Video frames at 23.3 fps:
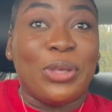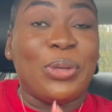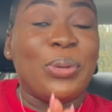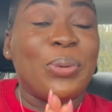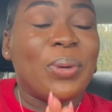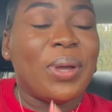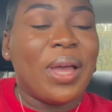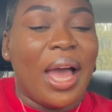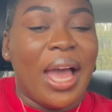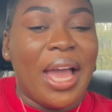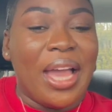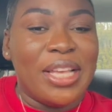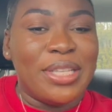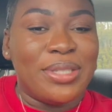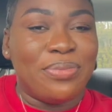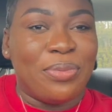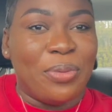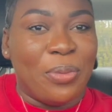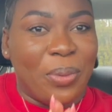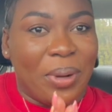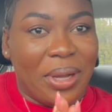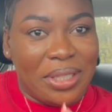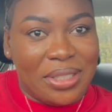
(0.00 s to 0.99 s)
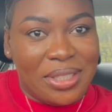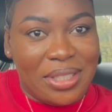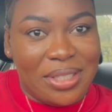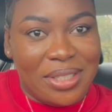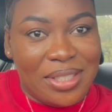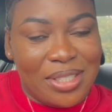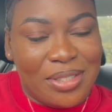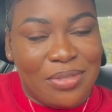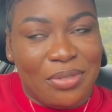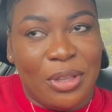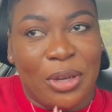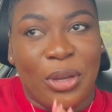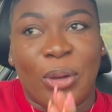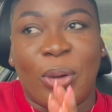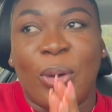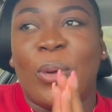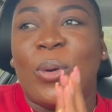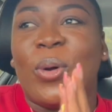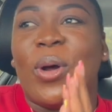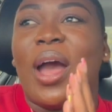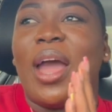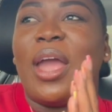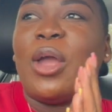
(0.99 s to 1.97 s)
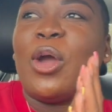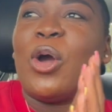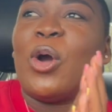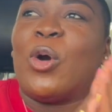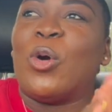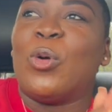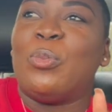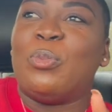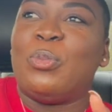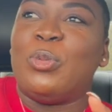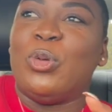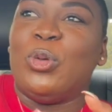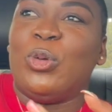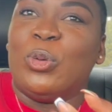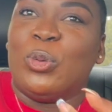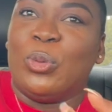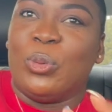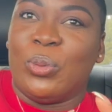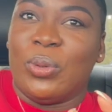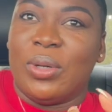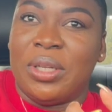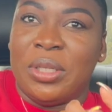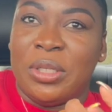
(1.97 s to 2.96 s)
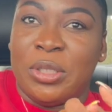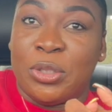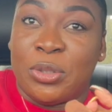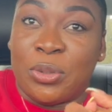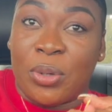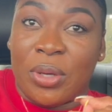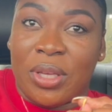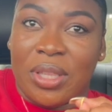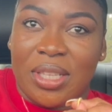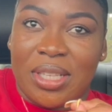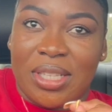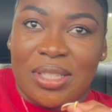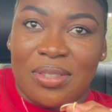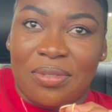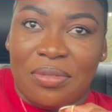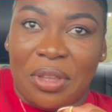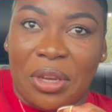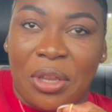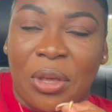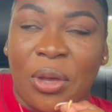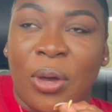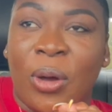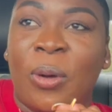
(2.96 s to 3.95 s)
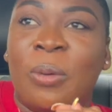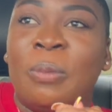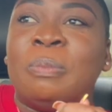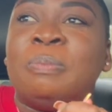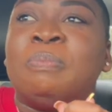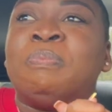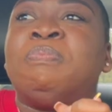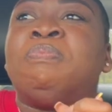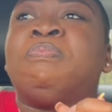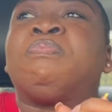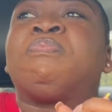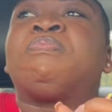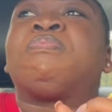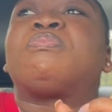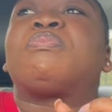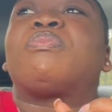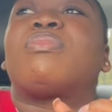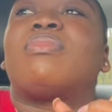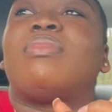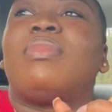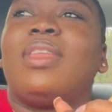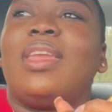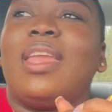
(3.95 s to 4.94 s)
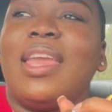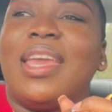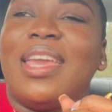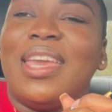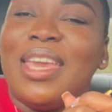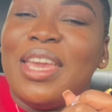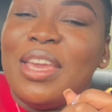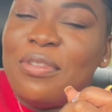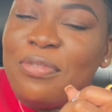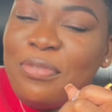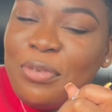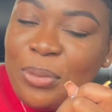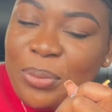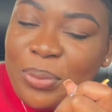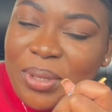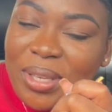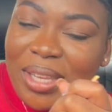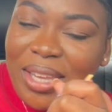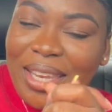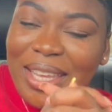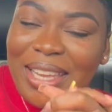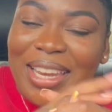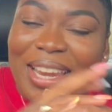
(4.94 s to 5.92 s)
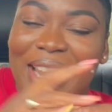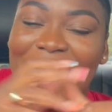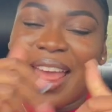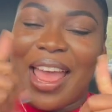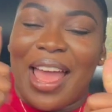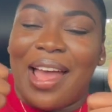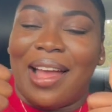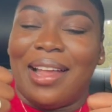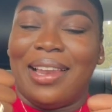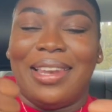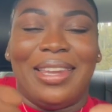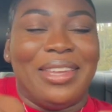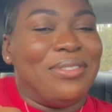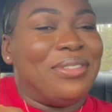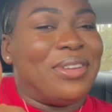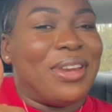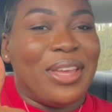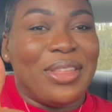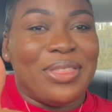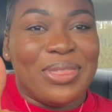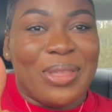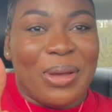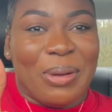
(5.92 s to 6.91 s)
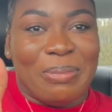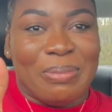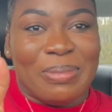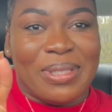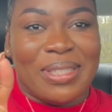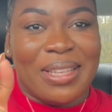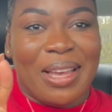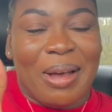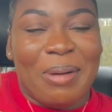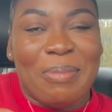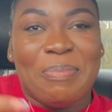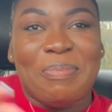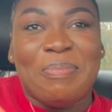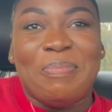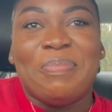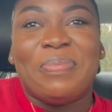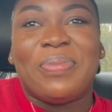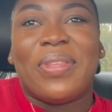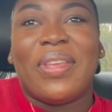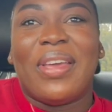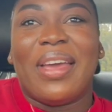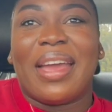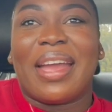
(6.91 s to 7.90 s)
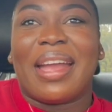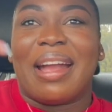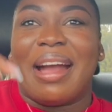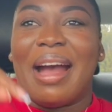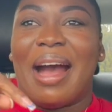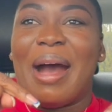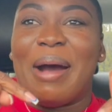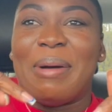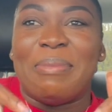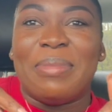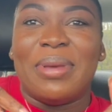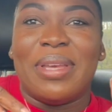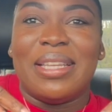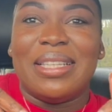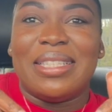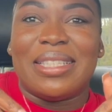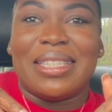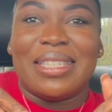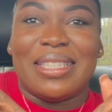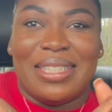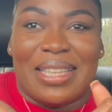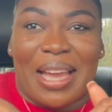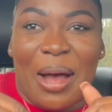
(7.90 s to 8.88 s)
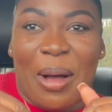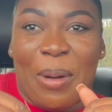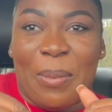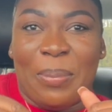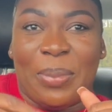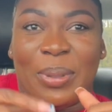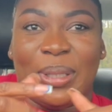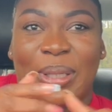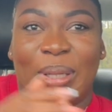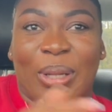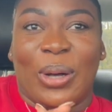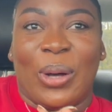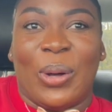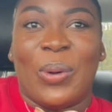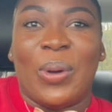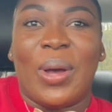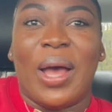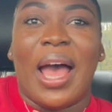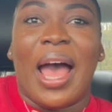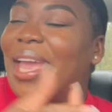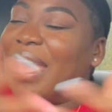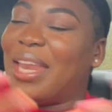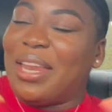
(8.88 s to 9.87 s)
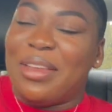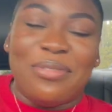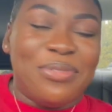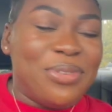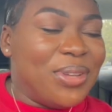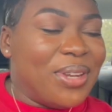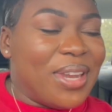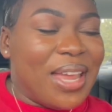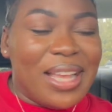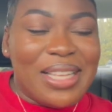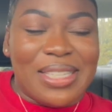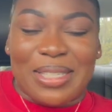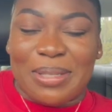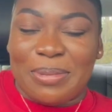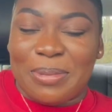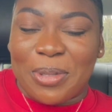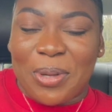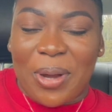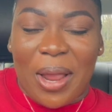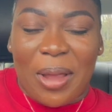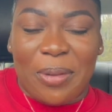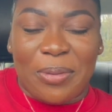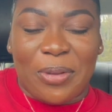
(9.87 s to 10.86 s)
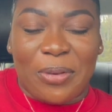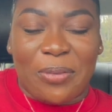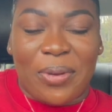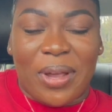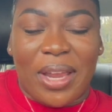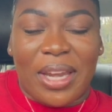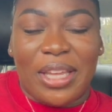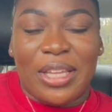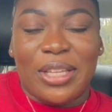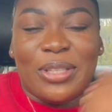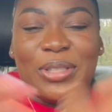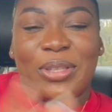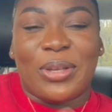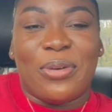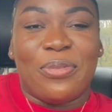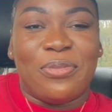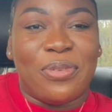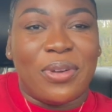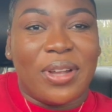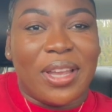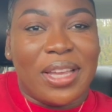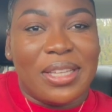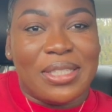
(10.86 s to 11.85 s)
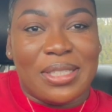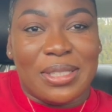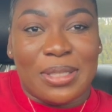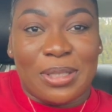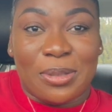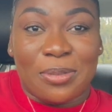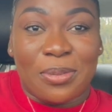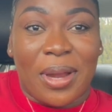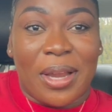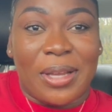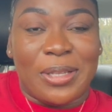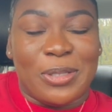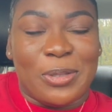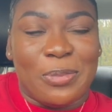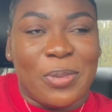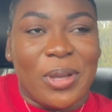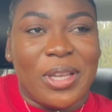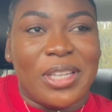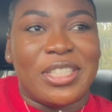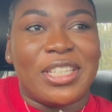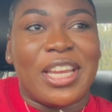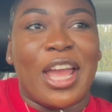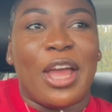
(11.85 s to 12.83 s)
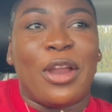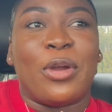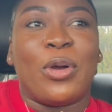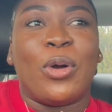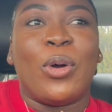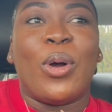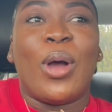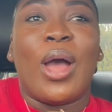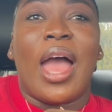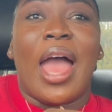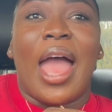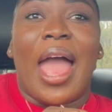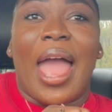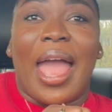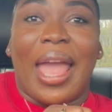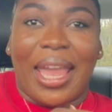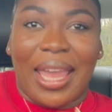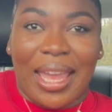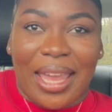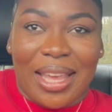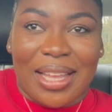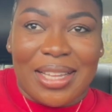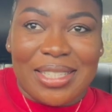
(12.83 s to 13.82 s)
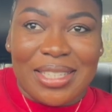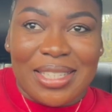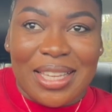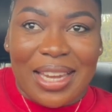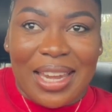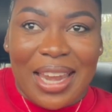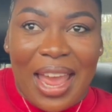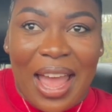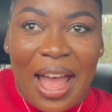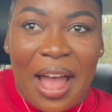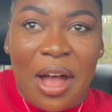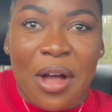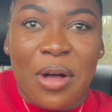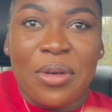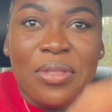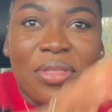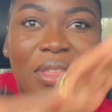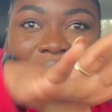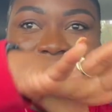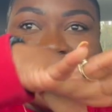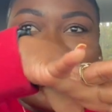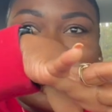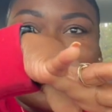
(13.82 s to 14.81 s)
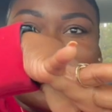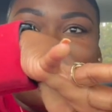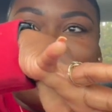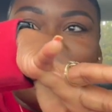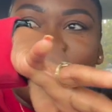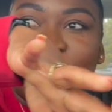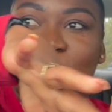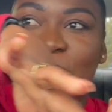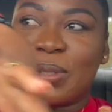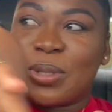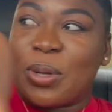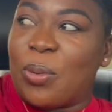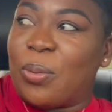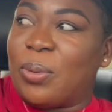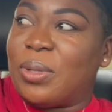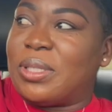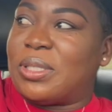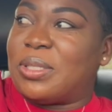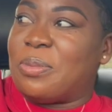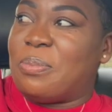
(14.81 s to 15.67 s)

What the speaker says: you guys for watching this video. I hope you enjoyed this video. If you did, leave it a thumbs up, comment down below, and if you're not subscribed already, don't forget to subscribe to my channel. And now that this video is going to